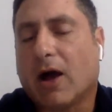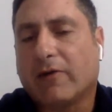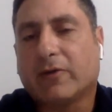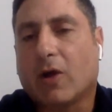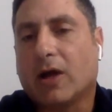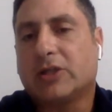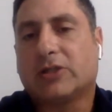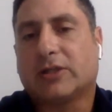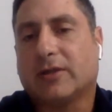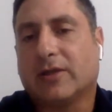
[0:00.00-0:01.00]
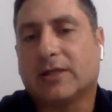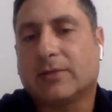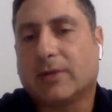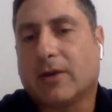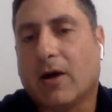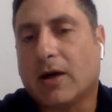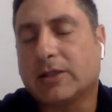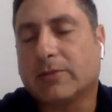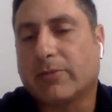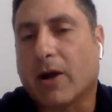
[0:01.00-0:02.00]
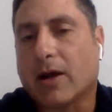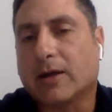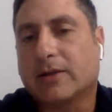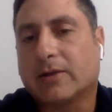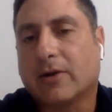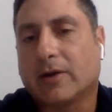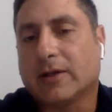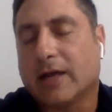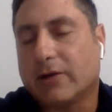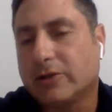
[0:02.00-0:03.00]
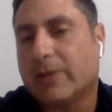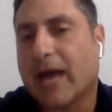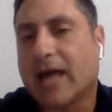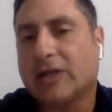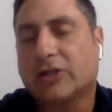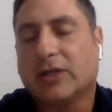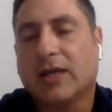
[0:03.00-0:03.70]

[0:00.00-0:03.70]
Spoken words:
soft launch this awesome product called an energy patch